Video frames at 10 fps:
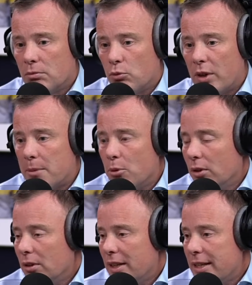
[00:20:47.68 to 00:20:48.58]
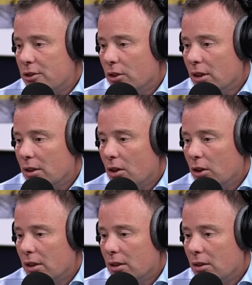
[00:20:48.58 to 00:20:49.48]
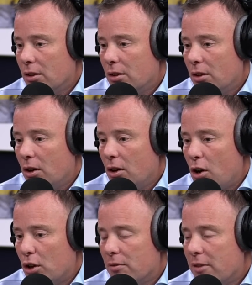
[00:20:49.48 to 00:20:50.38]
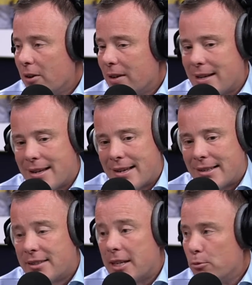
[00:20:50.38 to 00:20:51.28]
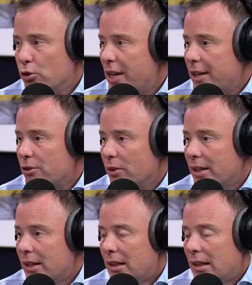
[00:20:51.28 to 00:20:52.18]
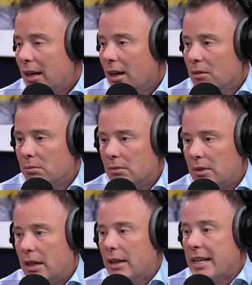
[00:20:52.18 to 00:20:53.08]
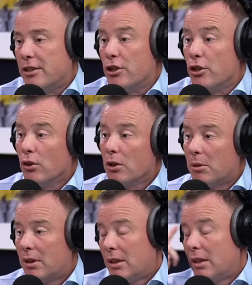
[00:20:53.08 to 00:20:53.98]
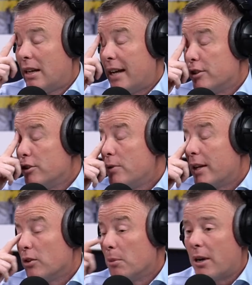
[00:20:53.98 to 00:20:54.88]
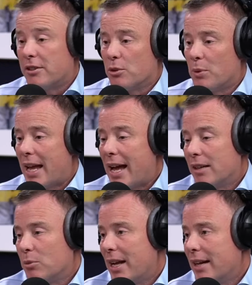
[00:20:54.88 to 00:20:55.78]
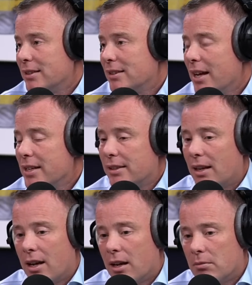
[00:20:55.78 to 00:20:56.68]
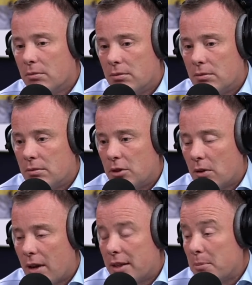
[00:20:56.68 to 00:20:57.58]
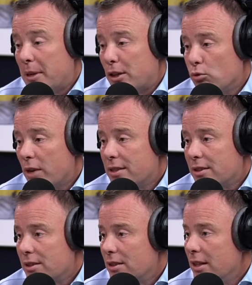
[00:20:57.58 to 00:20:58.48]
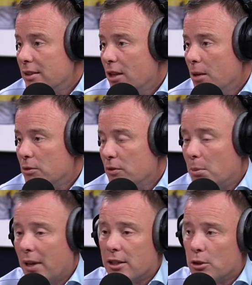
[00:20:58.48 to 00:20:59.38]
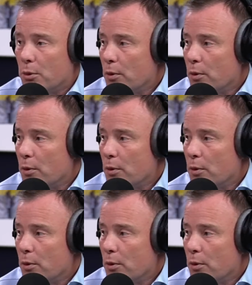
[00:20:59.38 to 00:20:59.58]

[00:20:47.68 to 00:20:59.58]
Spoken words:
really put Leeds on a very steep trajectory into Europe, and to do that on the budgets we had to take I think bigger risks in terms of the players that we